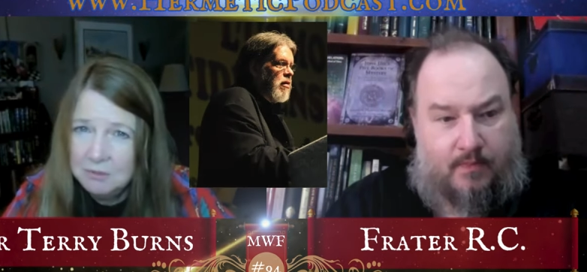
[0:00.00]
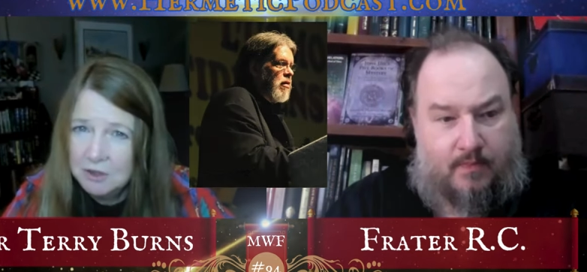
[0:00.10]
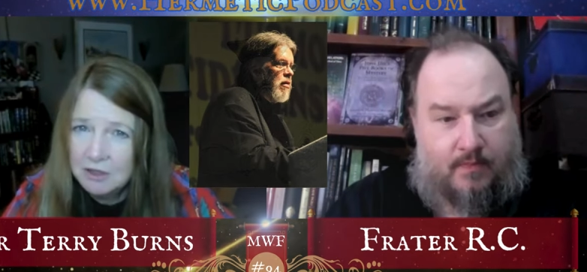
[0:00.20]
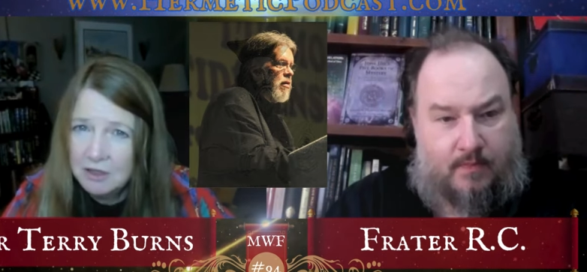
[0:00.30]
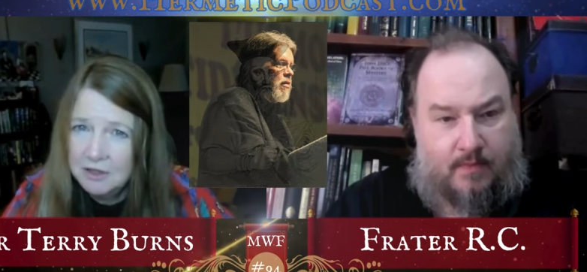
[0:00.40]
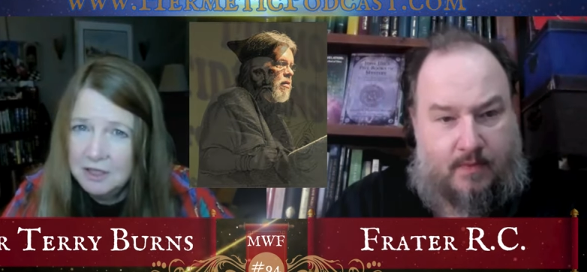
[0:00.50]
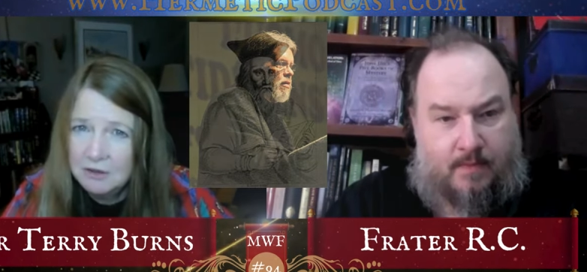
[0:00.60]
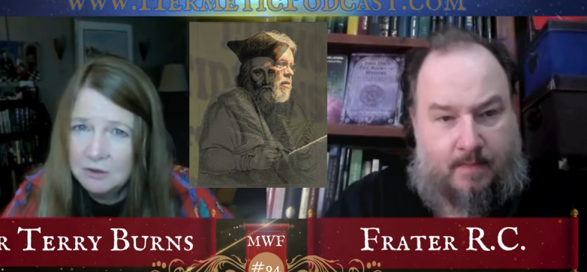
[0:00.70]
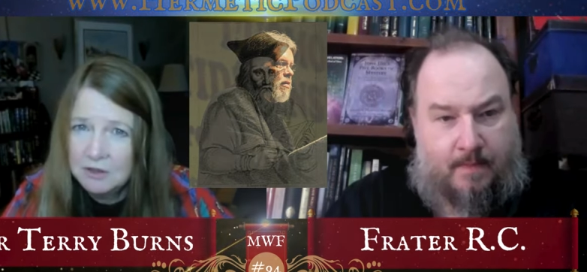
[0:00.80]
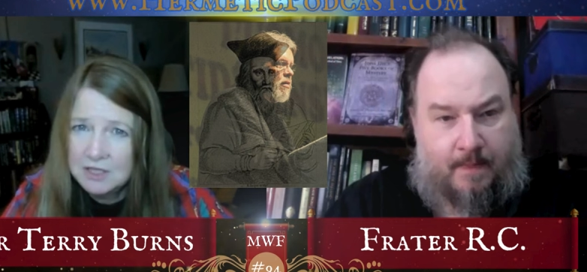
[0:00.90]
Speaker 1: he put on
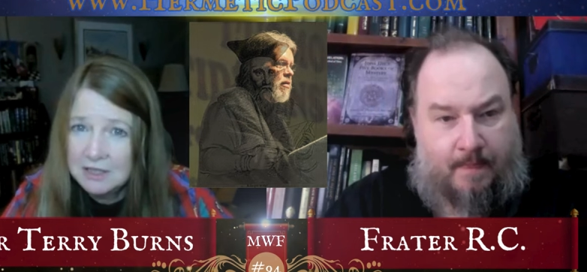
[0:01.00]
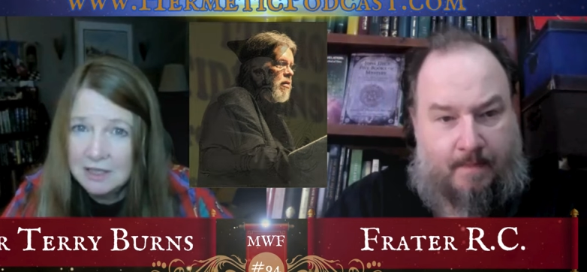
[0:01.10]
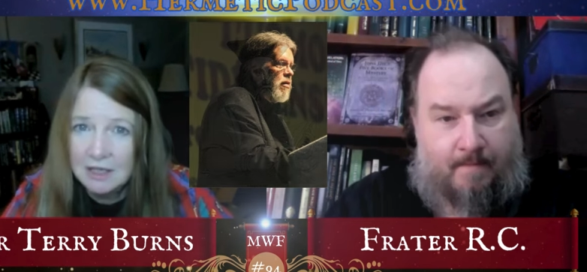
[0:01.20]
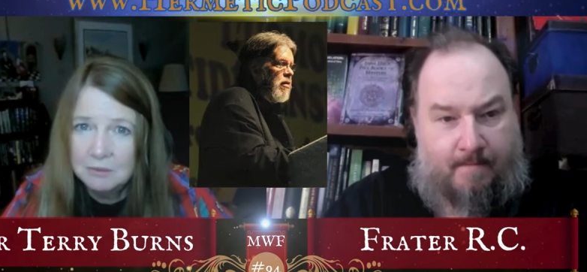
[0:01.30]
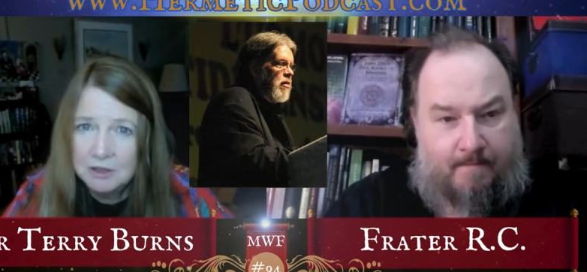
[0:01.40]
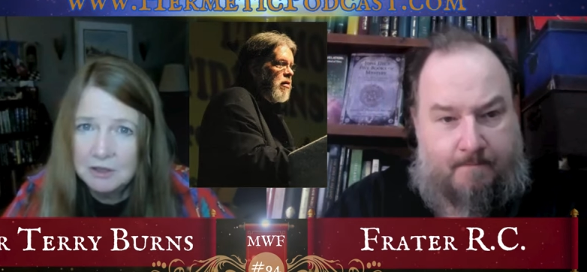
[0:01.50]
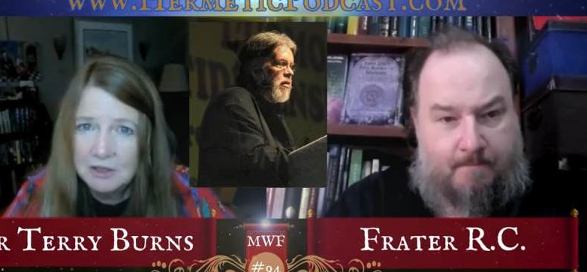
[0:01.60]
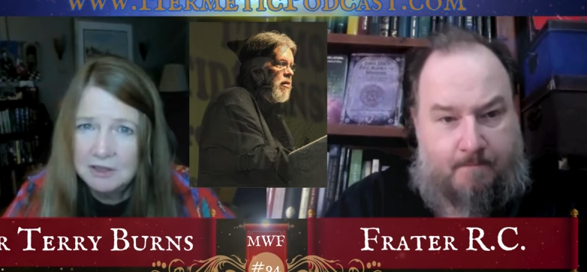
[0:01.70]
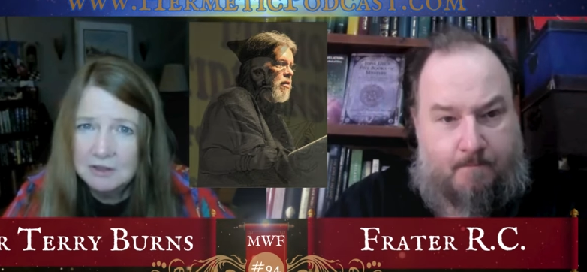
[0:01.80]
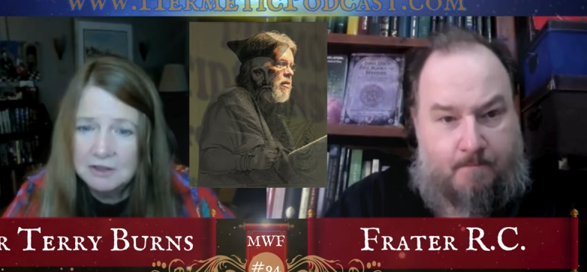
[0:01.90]
there or did not put
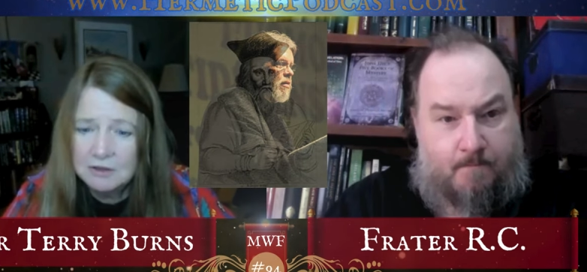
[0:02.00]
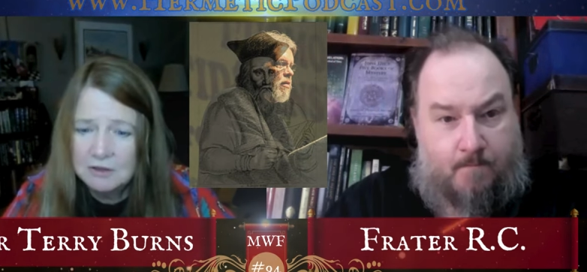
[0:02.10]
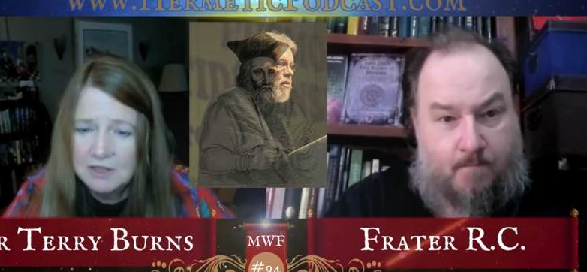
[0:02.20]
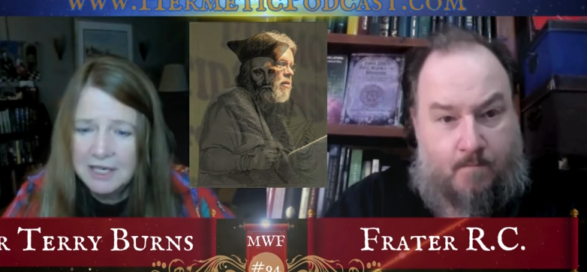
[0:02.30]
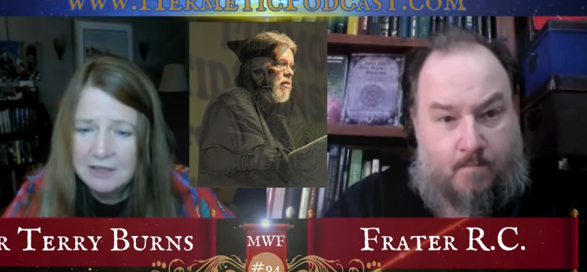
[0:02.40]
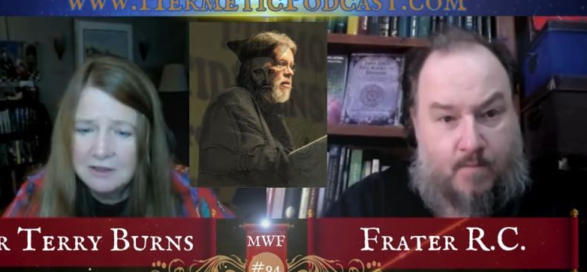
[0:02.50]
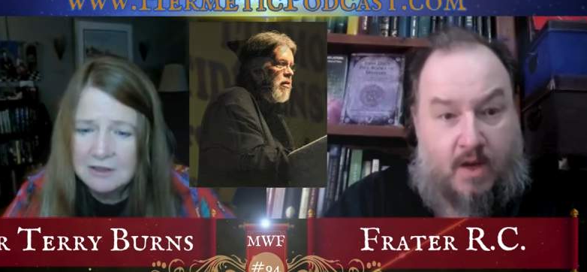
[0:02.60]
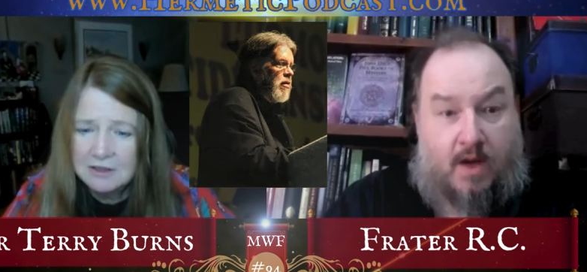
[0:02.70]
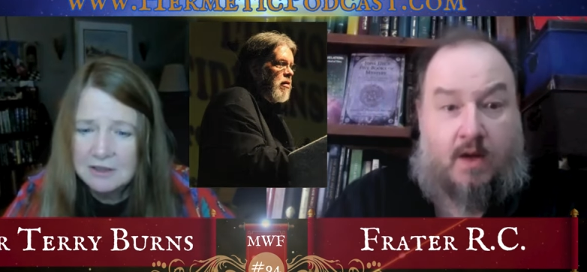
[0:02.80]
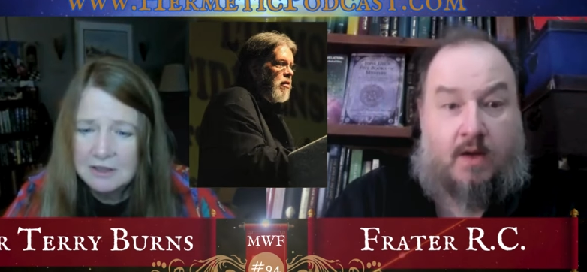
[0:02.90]
on as it turned
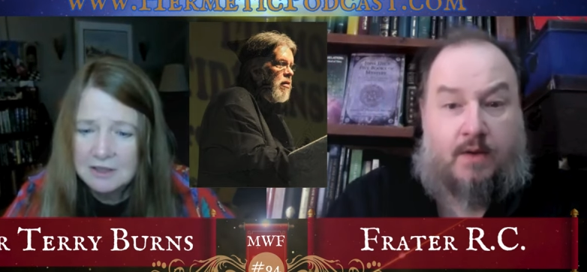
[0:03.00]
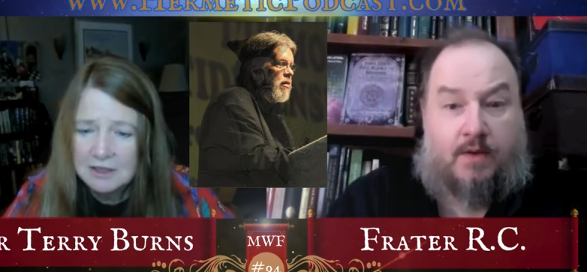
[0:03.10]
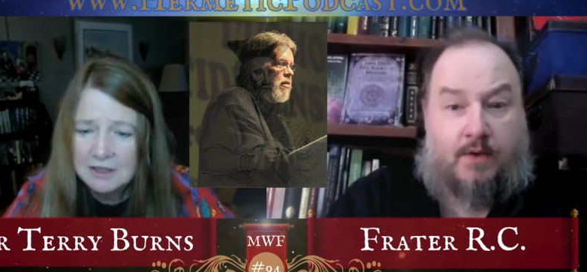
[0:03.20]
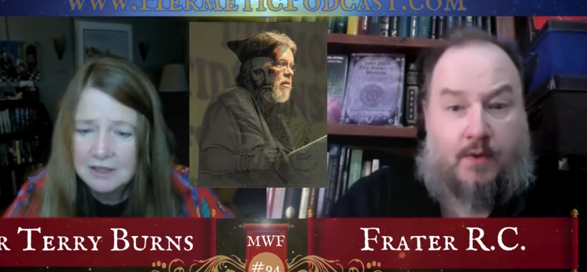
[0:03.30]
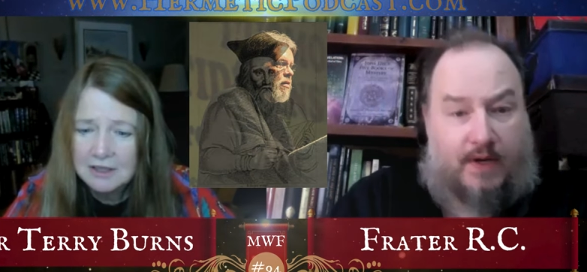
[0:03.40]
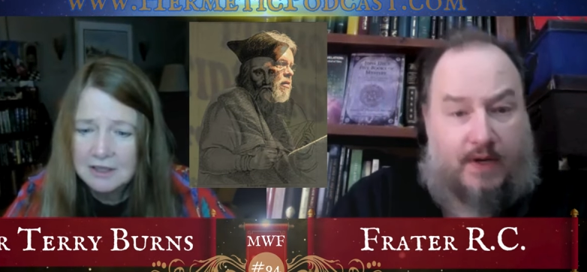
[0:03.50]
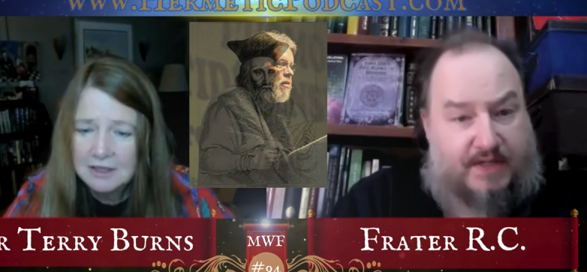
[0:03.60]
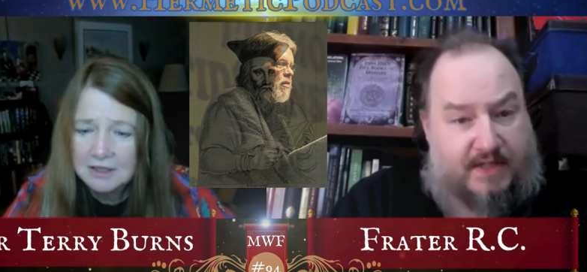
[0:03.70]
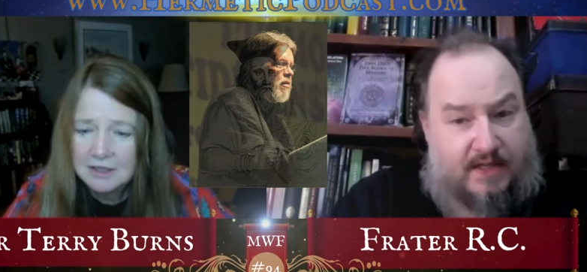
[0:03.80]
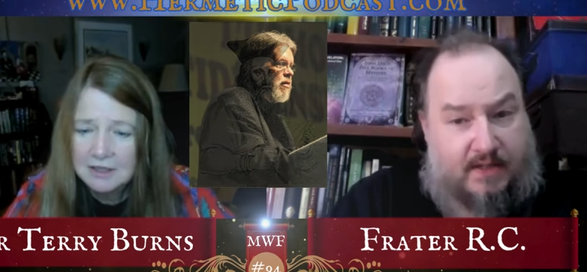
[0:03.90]
out?
Speaker 2: No, I
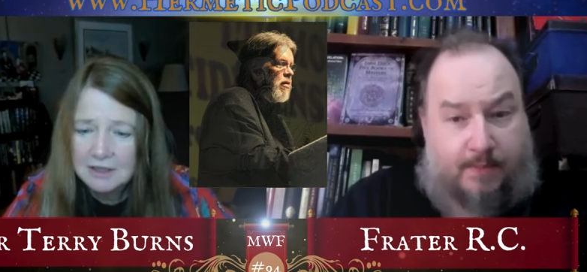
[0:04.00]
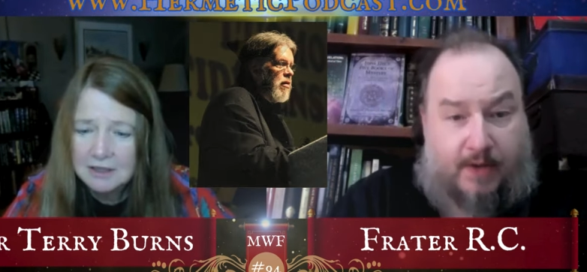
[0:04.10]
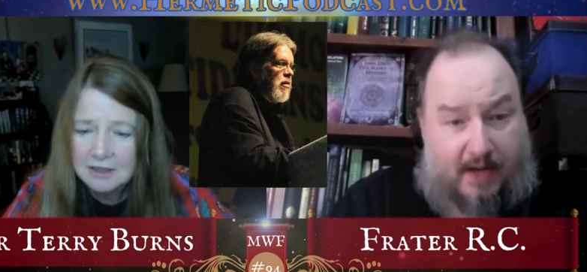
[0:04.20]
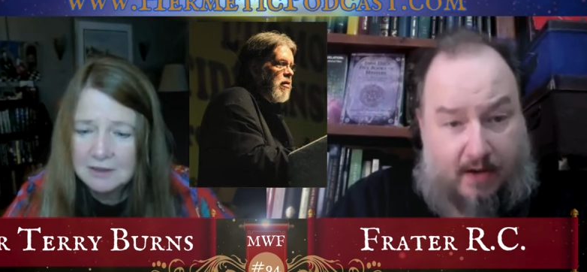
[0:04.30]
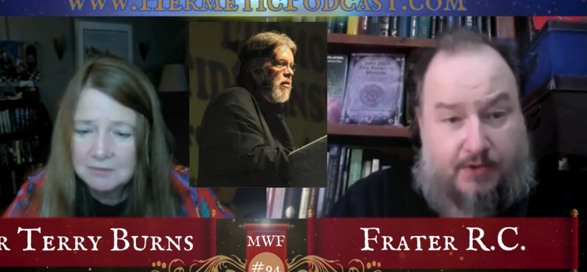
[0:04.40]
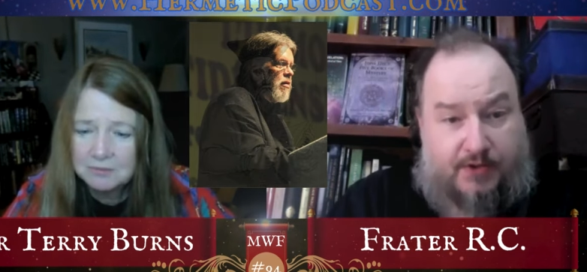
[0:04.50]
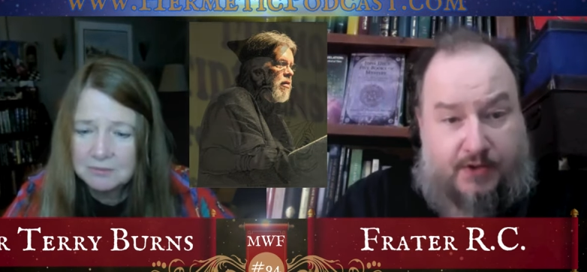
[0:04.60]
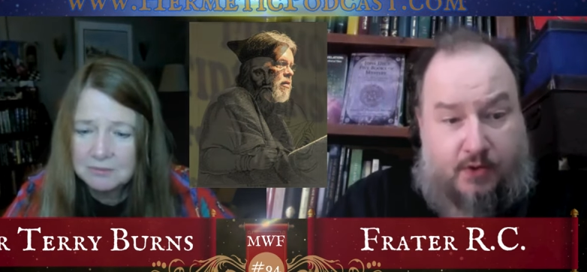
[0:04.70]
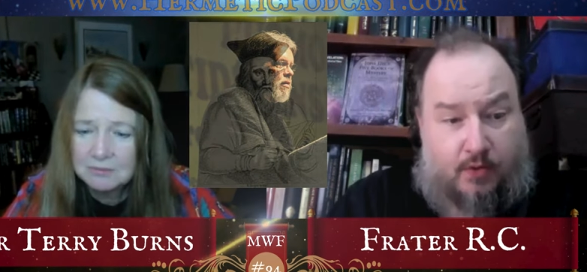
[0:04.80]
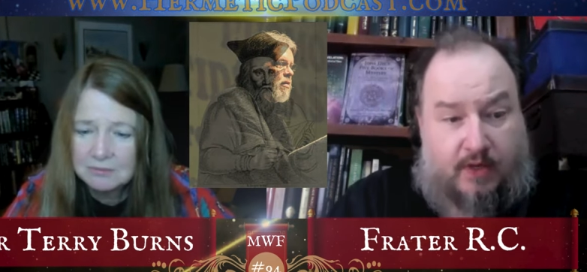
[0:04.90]
didn't, but I
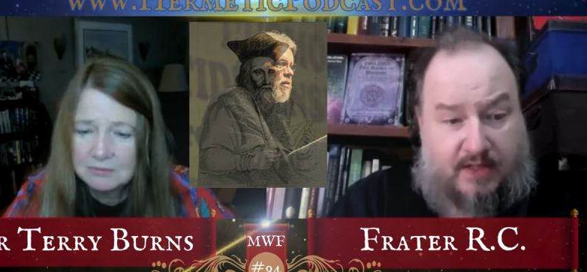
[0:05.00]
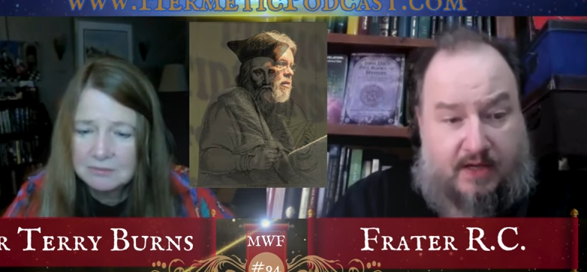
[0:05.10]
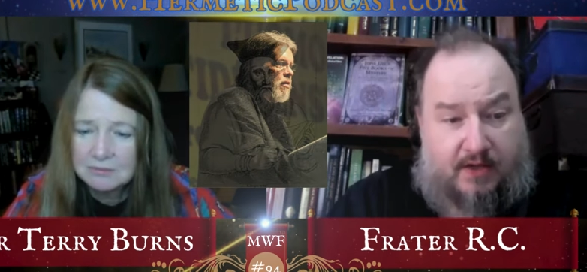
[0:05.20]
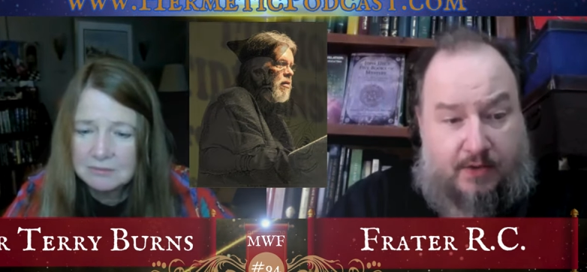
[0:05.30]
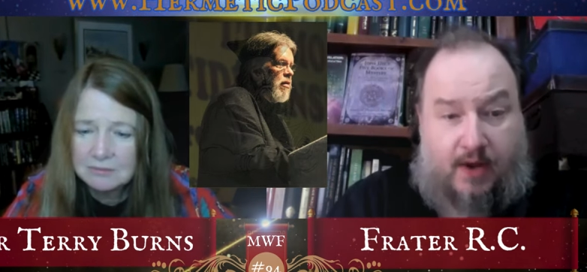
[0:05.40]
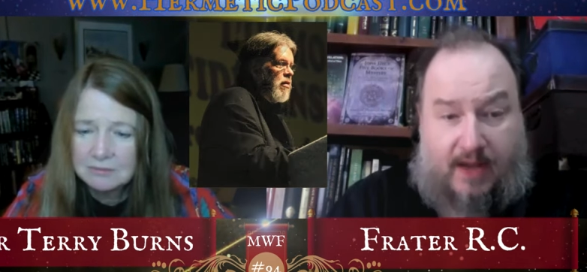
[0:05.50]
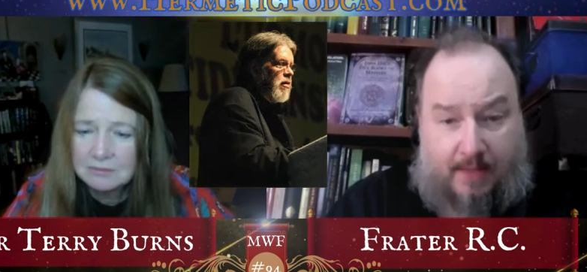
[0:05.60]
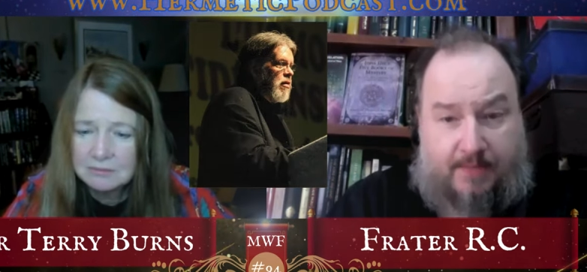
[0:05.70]
also can tell you I am